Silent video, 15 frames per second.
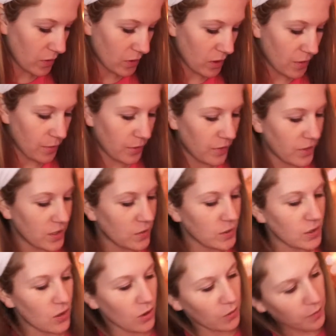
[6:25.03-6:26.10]
I believe this
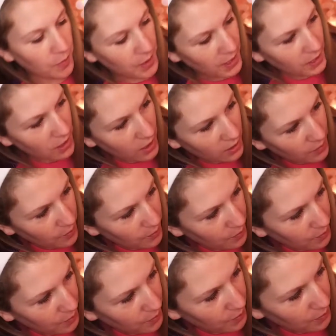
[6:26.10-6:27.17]
one's called Peacock
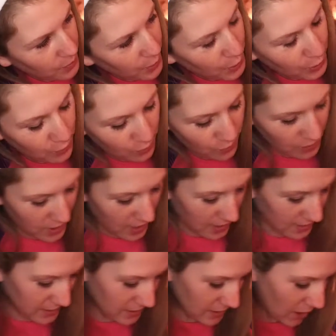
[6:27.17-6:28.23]
Blue.
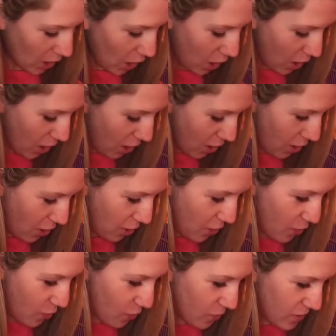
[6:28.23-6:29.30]
Yes.
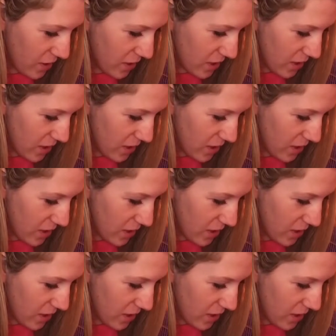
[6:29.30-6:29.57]
Oh!